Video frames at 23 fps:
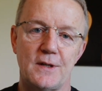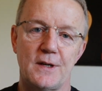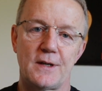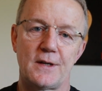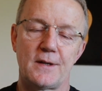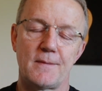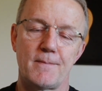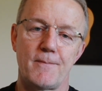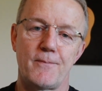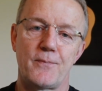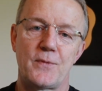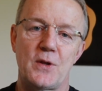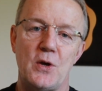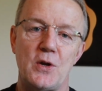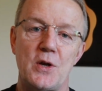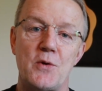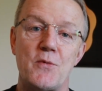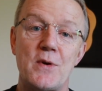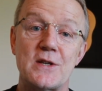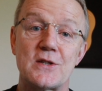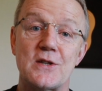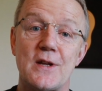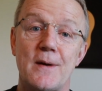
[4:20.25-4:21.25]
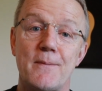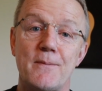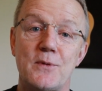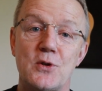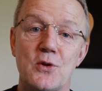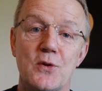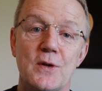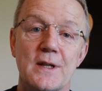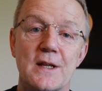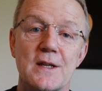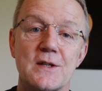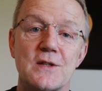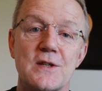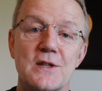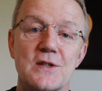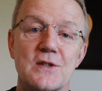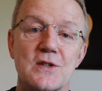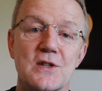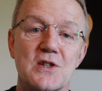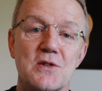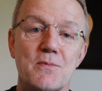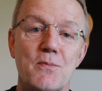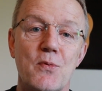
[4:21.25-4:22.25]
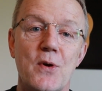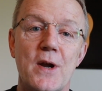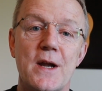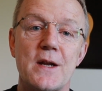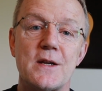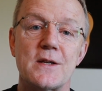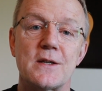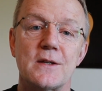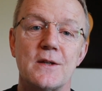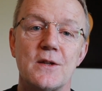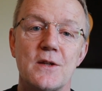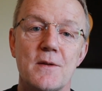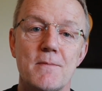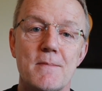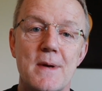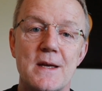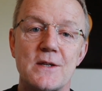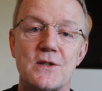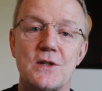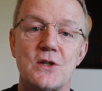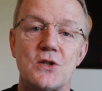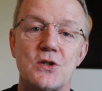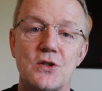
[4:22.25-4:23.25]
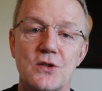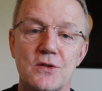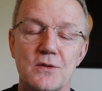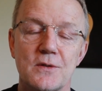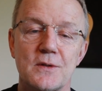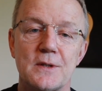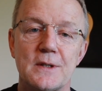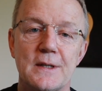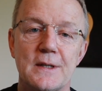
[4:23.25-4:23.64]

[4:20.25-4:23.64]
The only reason I'm doing this is to spread the message,